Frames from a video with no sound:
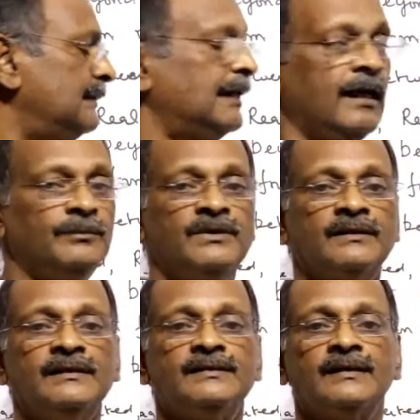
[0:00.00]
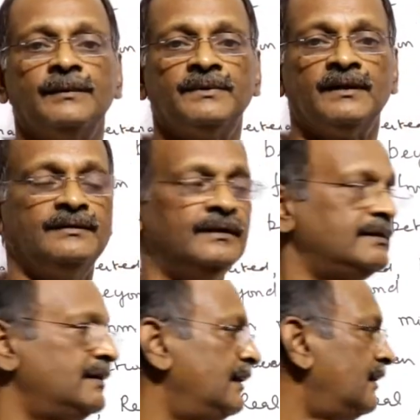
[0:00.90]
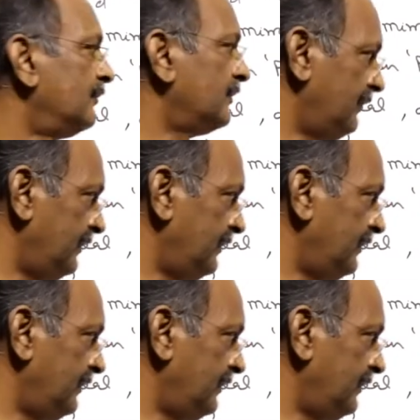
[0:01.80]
the object is kept at the center of